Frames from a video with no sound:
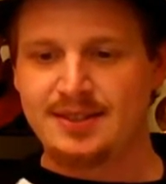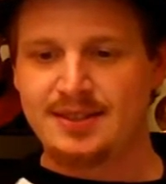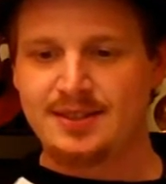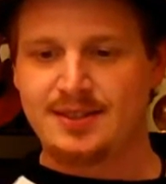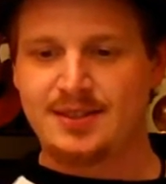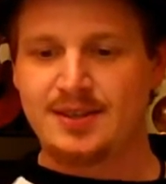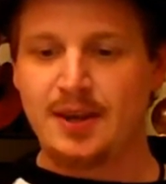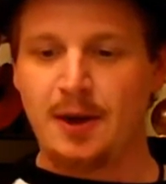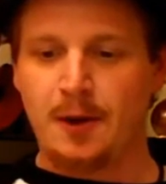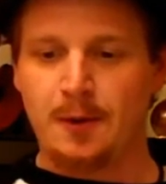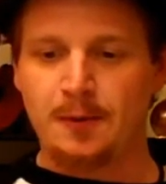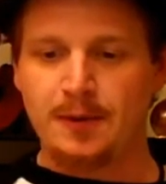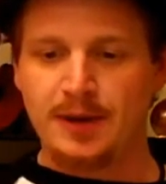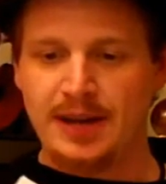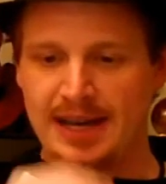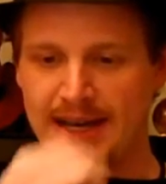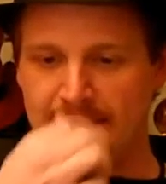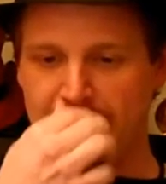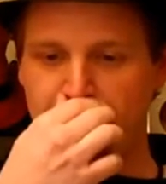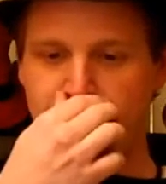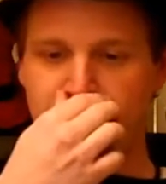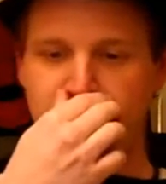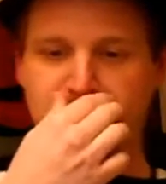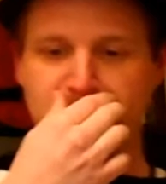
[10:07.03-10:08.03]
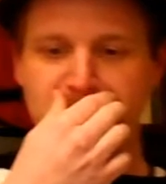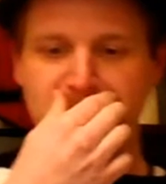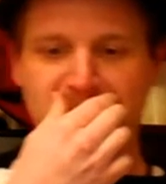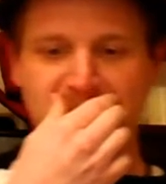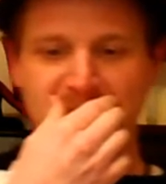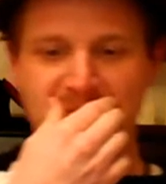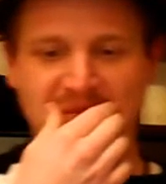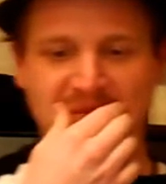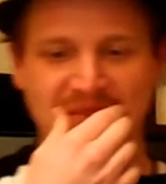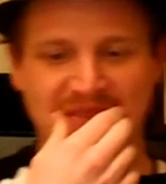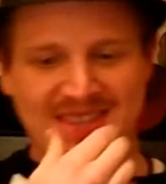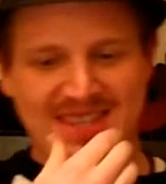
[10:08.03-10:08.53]
so, um,
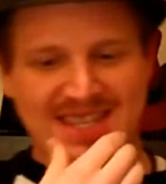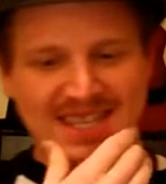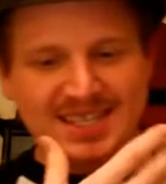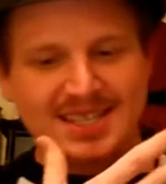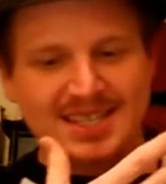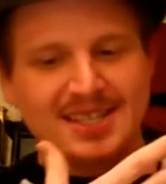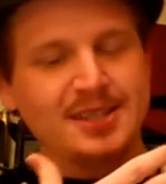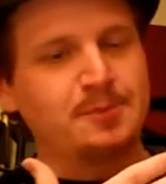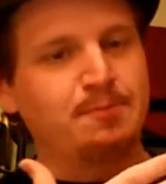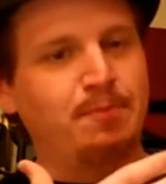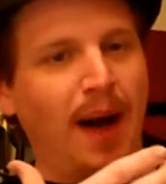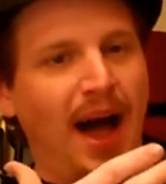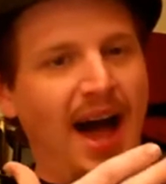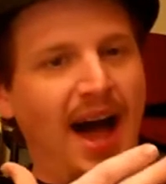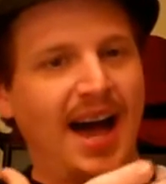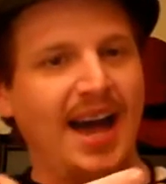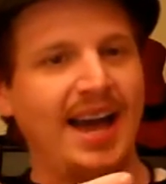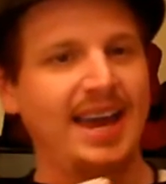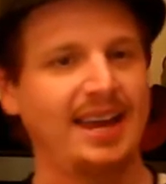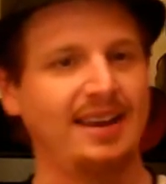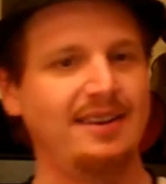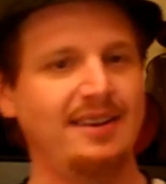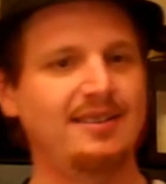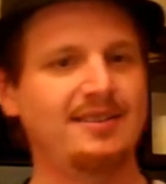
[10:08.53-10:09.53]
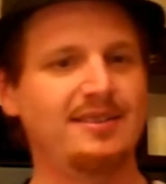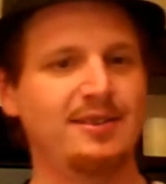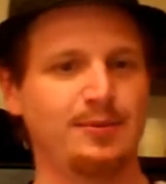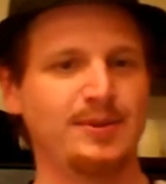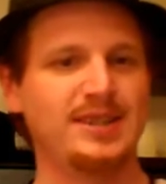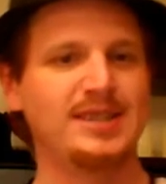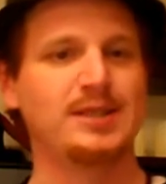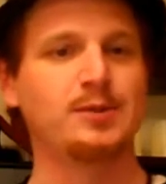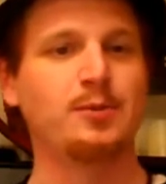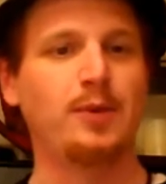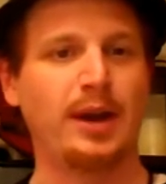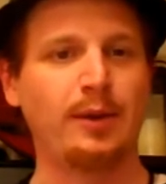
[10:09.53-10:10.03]
this is behind the
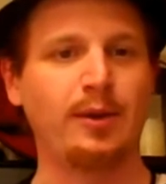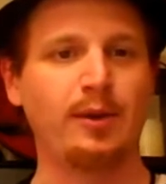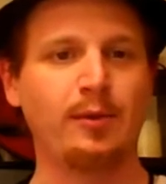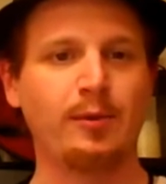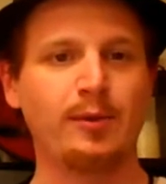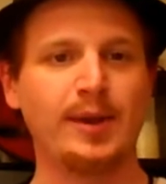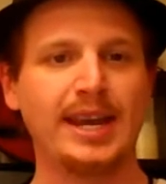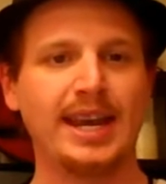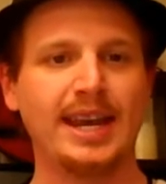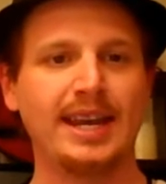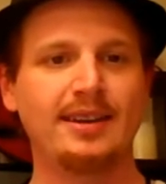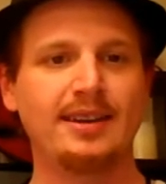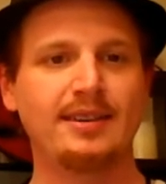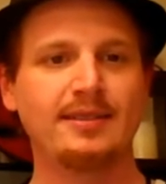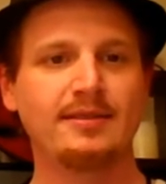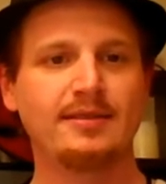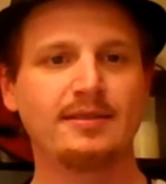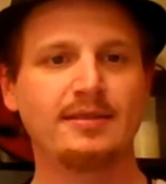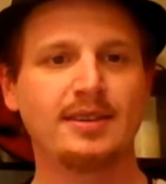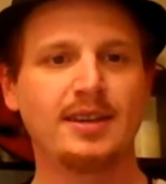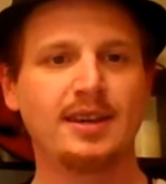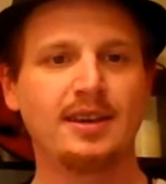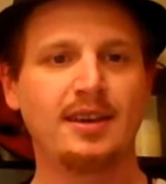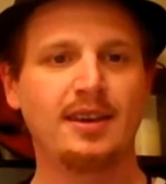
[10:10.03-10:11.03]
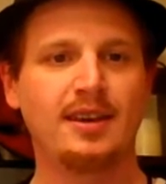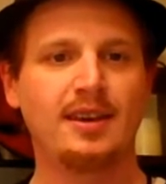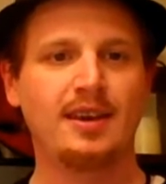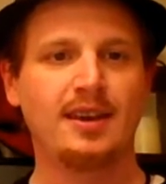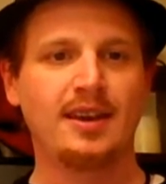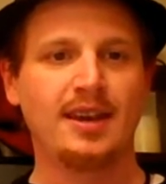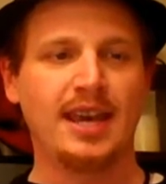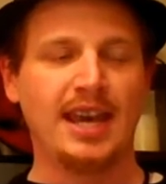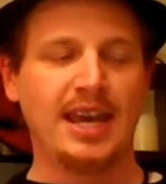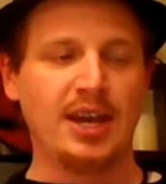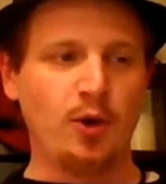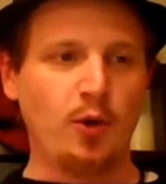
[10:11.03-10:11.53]
reason why we read.
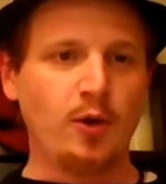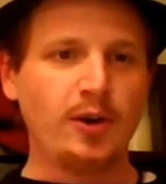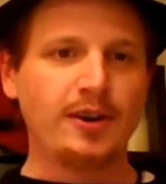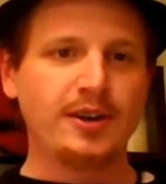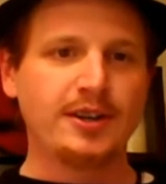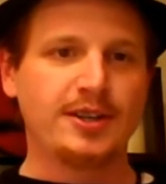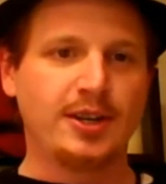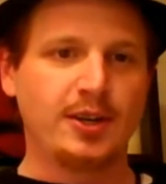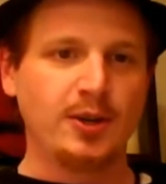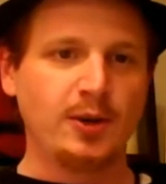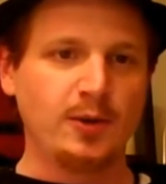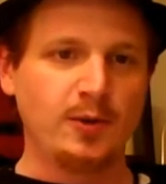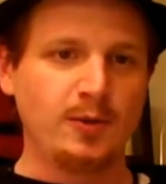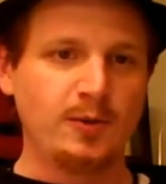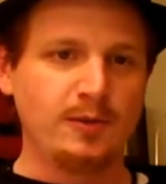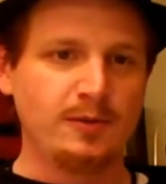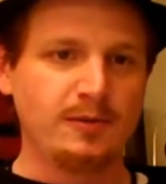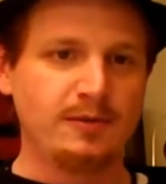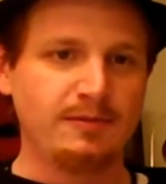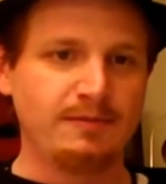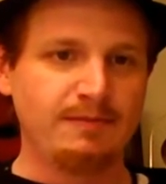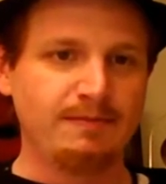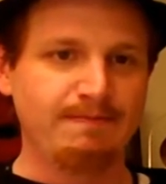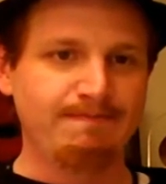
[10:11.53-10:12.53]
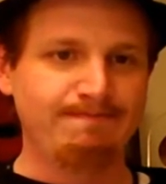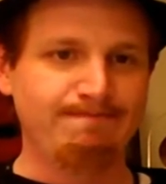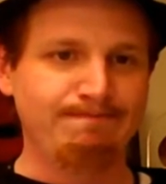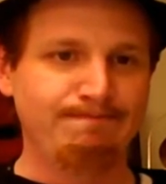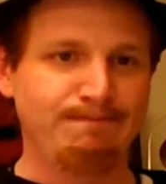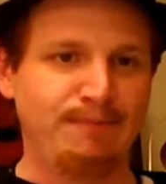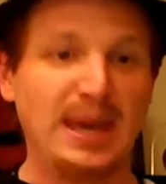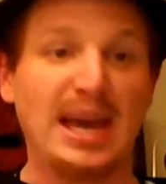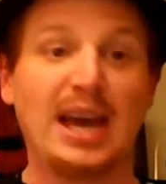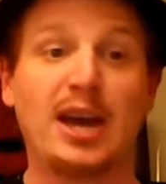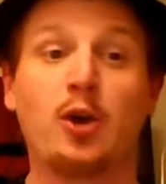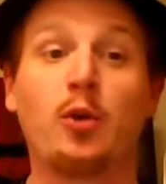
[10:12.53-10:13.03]
In order to
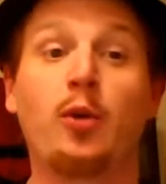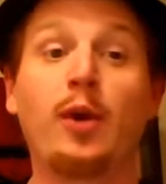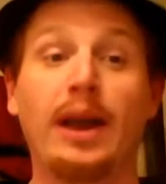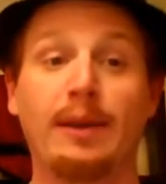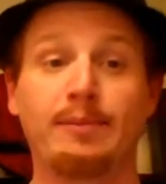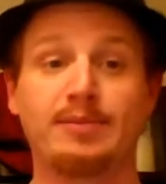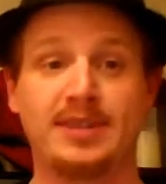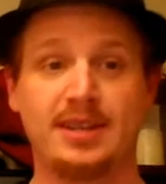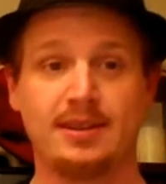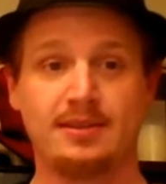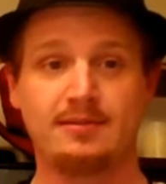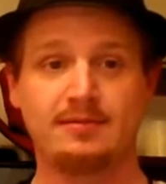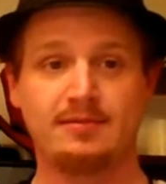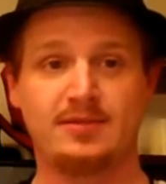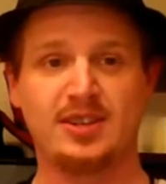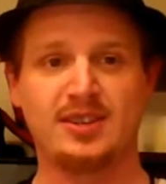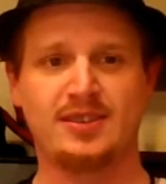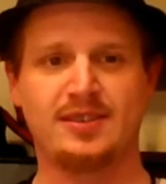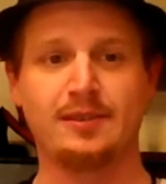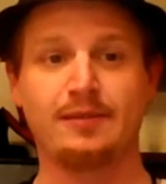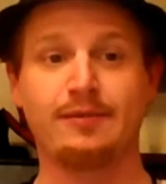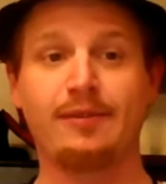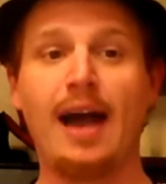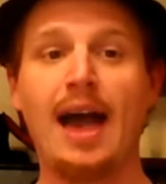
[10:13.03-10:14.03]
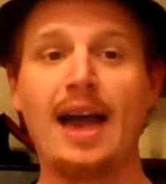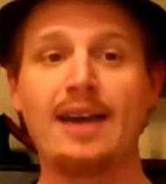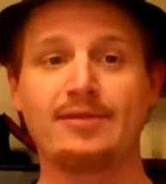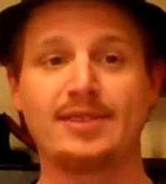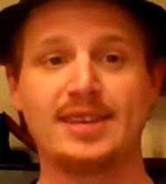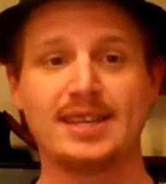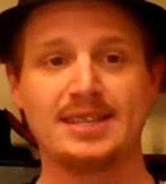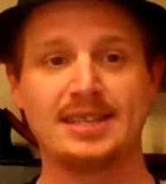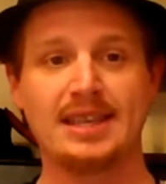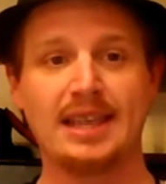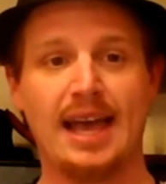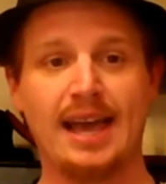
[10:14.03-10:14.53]
be equipped to survive
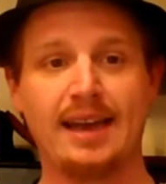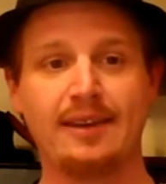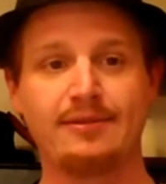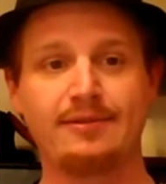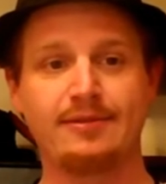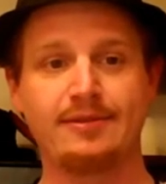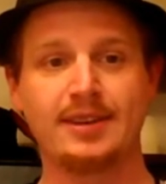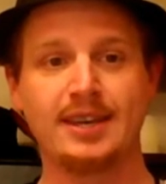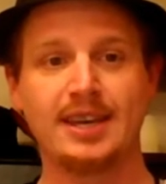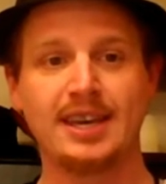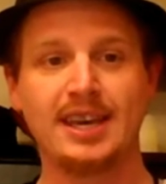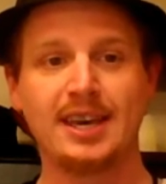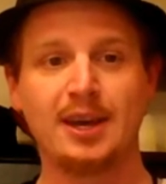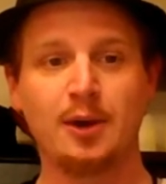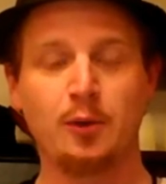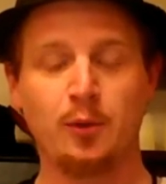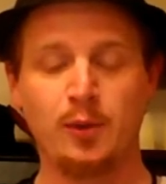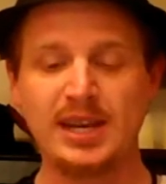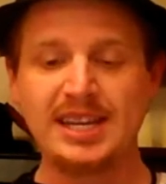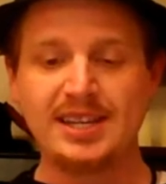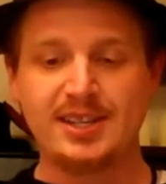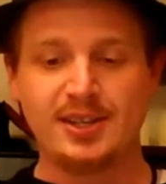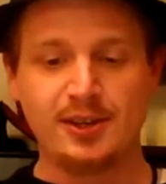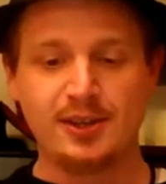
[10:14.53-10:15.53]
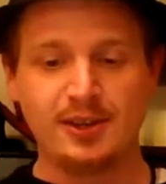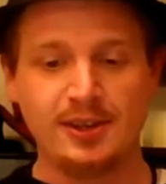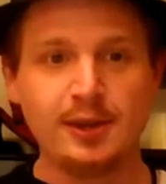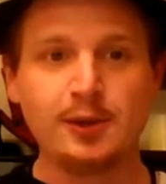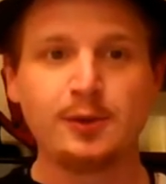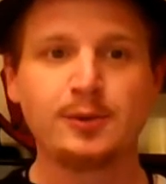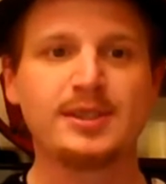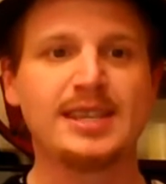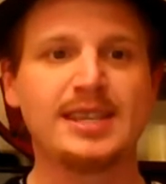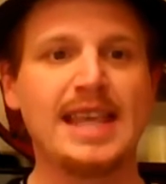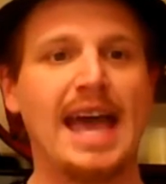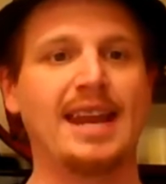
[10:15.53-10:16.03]
this life, we need to
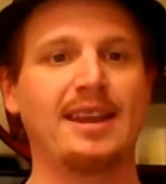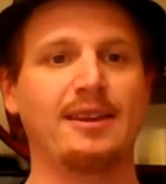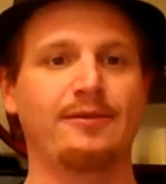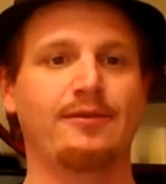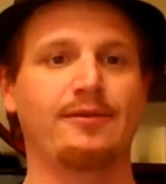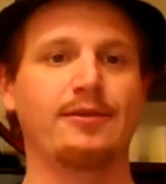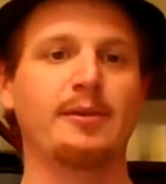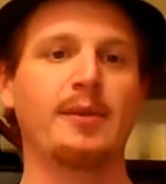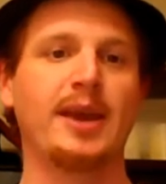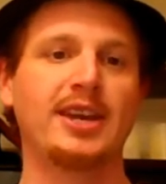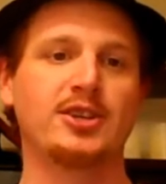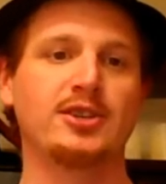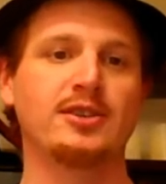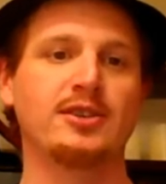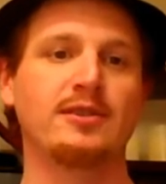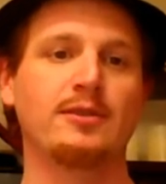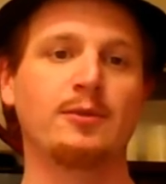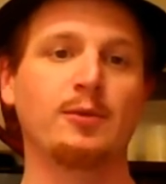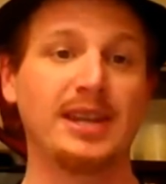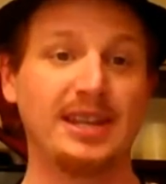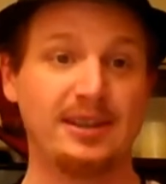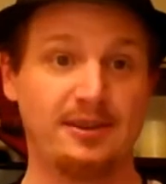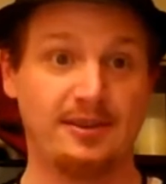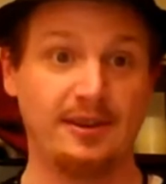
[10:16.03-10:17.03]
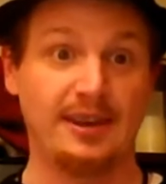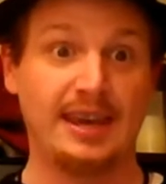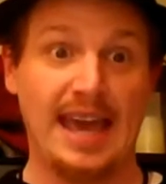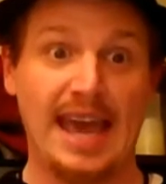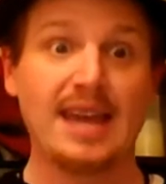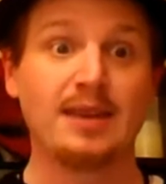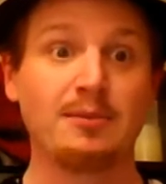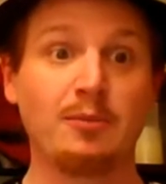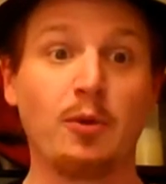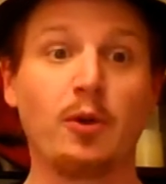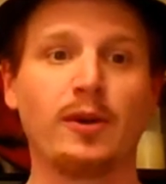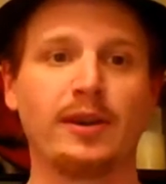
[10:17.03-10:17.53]
use that information. We need to
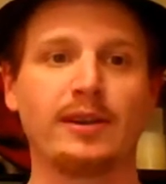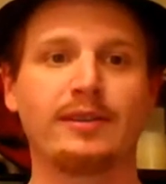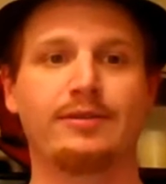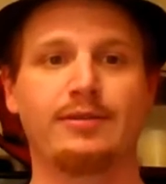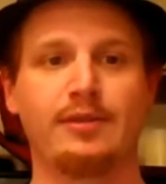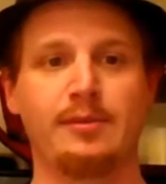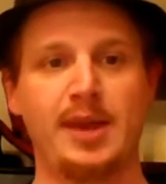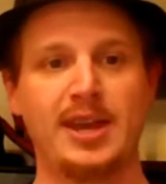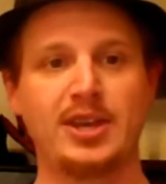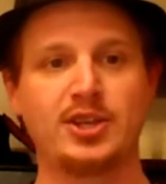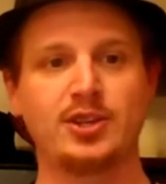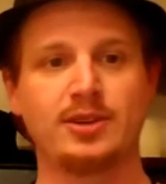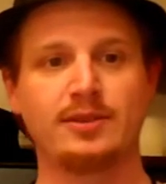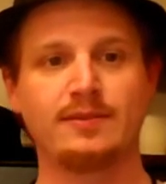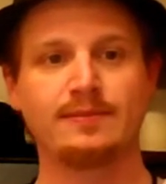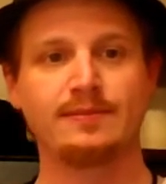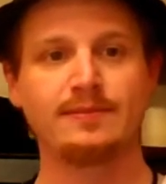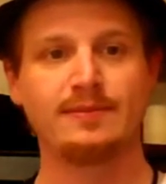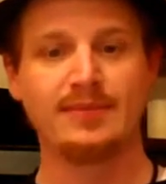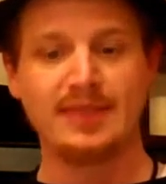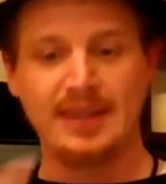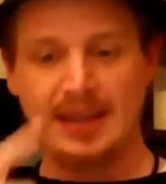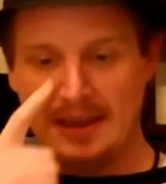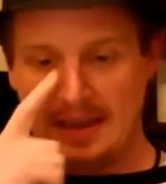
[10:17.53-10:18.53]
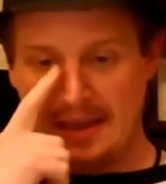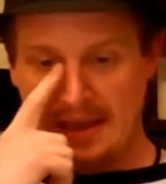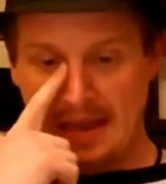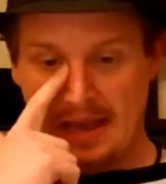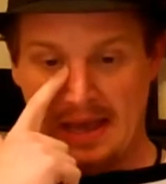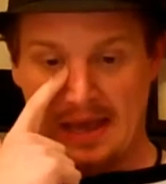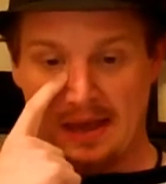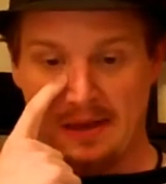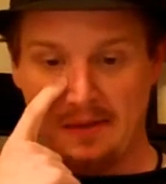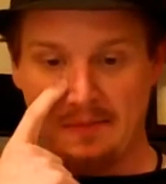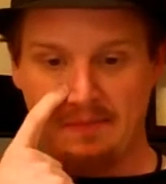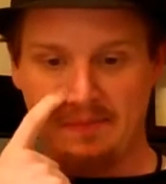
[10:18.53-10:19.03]
gain more information.
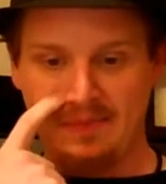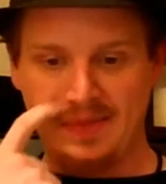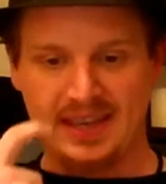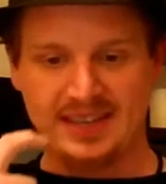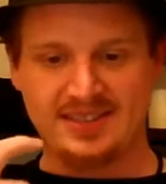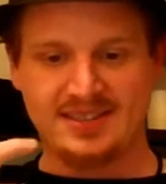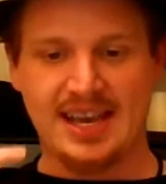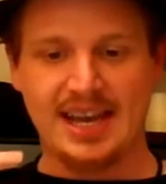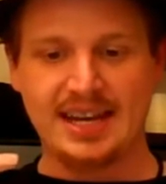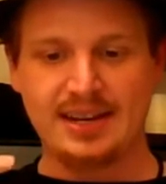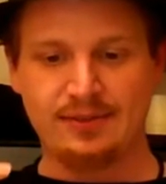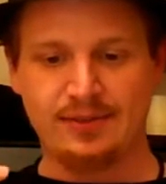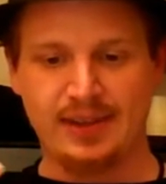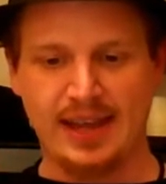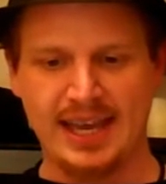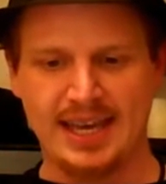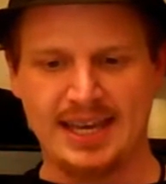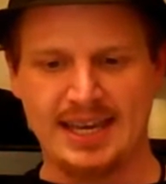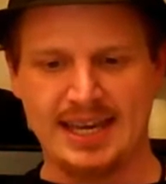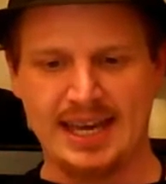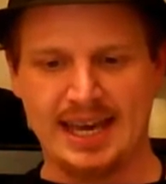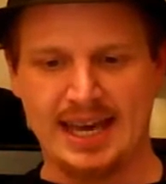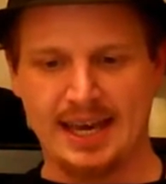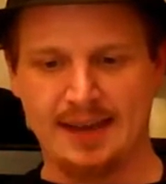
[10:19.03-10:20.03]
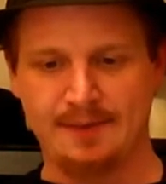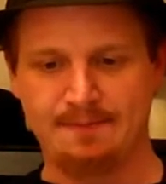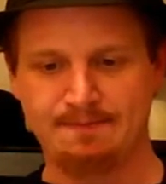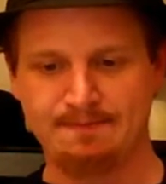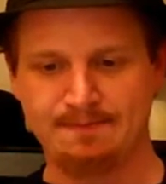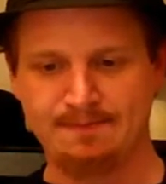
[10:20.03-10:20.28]
Um, it's kind of like uh,